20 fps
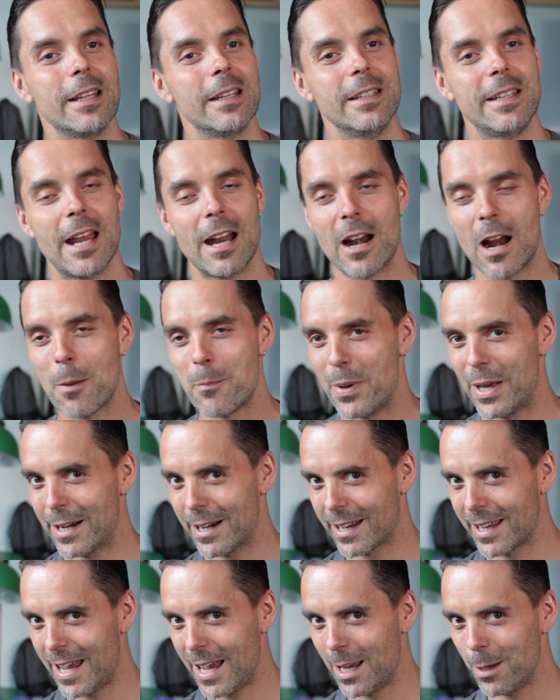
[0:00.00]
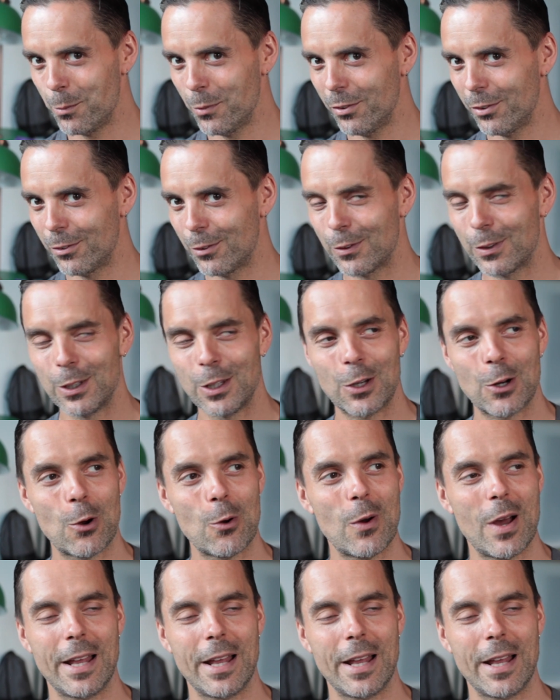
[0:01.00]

There are better games, you know,